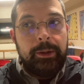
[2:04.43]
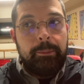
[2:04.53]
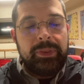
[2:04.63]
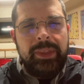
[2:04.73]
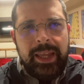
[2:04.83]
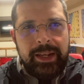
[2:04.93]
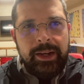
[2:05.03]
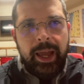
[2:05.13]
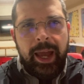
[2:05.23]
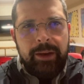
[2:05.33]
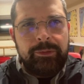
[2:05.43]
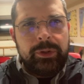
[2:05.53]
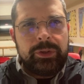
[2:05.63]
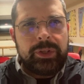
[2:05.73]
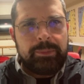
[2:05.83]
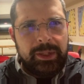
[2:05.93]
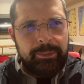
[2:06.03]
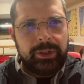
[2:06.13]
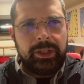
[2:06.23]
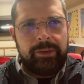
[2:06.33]
But then, after
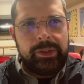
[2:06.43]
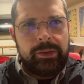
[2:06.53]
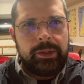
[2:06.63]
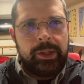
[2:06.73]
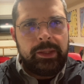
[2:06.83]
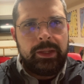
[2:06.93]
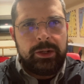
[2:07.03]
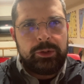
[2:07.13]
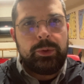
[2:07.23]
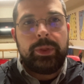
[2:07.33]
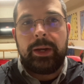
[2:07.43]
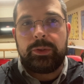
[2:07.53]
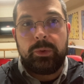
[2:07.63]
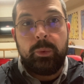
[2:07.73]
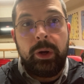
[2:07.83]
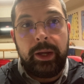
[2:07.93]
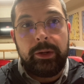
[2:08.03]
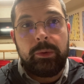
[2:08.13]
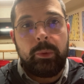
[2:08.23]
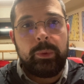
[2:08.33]
September 11th, in the year
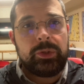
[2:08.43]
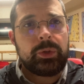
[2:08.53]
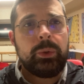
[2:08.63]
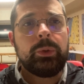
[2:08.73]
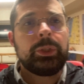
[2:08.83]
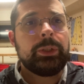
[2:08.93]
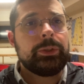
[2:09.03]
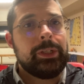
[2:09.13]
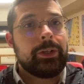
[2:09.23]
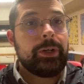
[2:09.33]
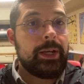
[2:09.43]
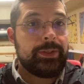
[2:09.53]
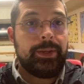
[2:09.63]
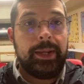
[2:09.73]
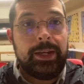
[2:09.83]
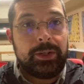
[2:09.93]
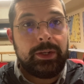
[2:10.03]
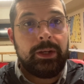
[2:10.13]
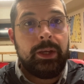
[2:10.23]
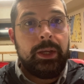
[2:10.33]
2001, when school children across the
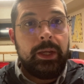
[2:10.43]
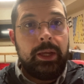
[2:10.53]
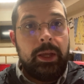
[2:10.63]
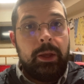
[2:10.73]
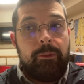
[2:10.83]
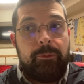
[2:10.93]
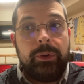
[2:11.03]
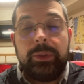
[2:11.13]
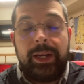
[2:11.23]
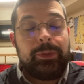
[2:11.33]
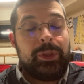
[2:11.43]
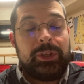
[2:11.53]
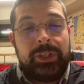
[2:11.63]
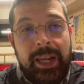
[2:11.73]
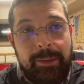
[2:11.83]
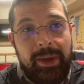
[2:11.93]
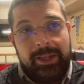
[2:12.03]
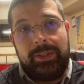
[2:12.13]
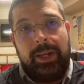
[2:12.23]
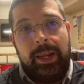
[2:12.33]
nation filled out the same
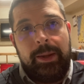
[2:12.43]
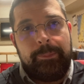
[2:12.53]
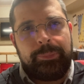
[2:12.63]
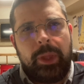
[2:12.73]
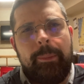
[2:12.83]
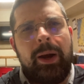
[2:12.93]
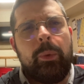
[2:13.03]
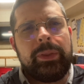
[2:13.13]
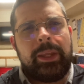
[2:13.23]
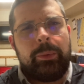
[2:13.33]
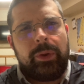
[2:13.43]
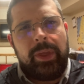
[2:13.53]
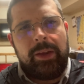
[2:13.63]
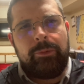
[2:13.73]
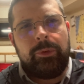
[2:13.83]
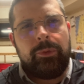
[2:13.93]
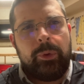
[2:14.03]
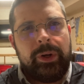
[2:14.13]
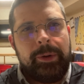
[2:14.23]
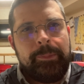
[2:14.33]
essay about what they were thankful
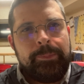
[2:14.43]
for,